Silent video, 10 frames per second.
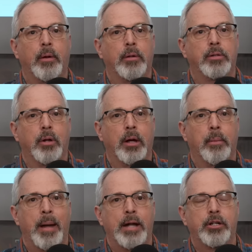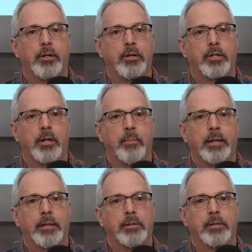So I imagine there's going to
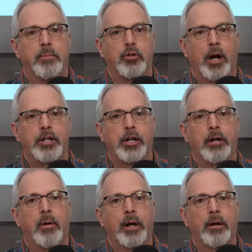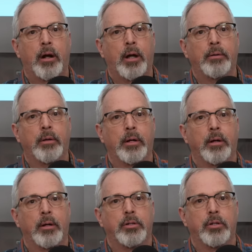be some dredging going on
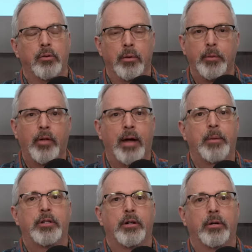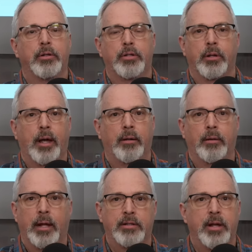to remove that material so that
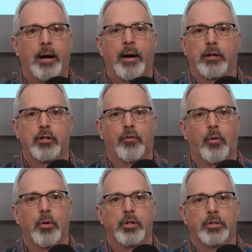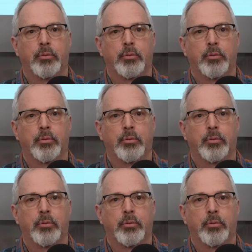that's not an extra force